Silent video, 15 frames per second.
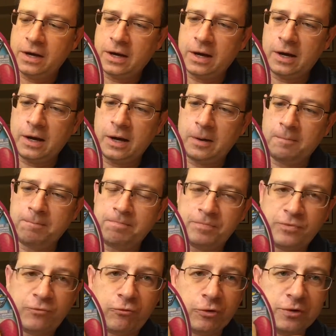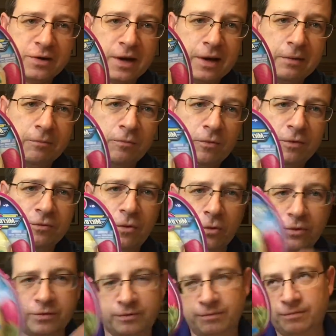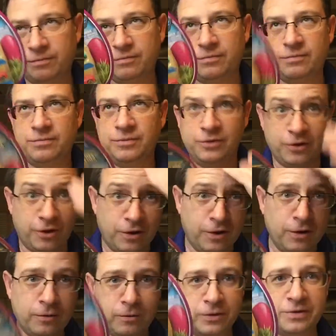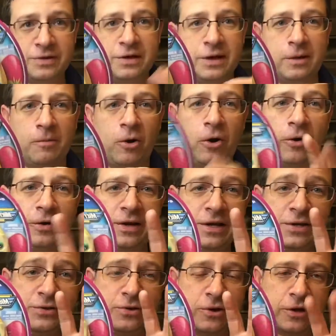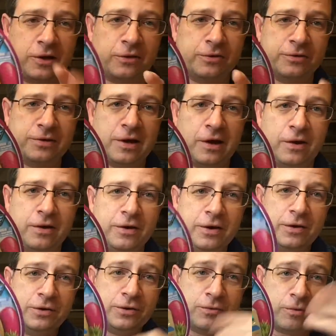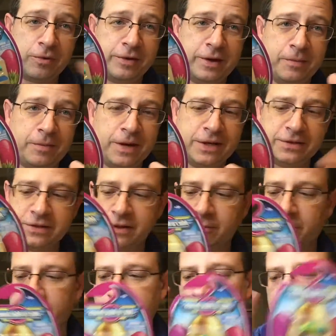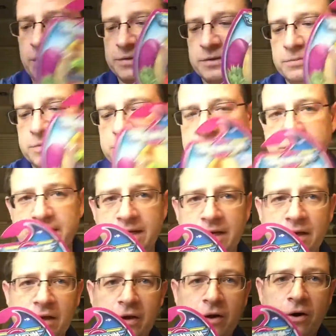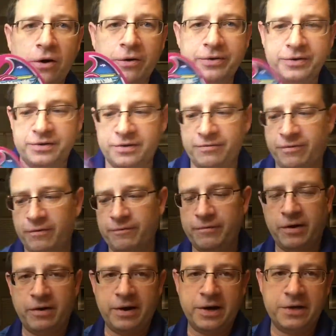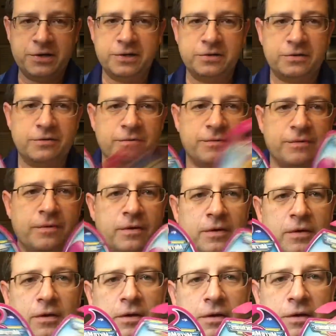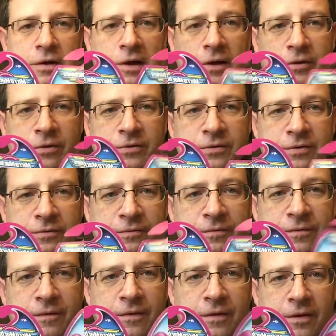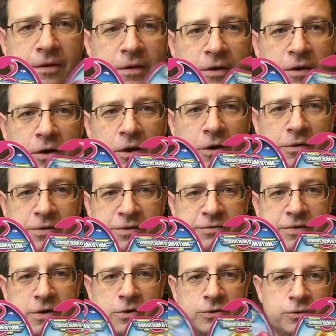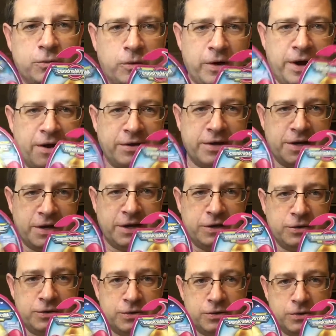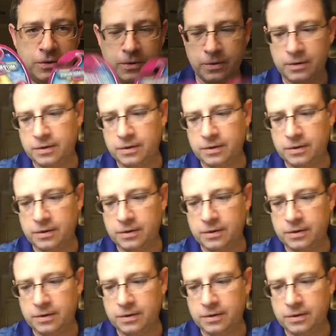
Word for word: Um, first time, of course, duh, we're seeing them all in Easter colors now, which is really amazing and really awesome to see all these different variations of colors of all these vehicles we're now getting used to.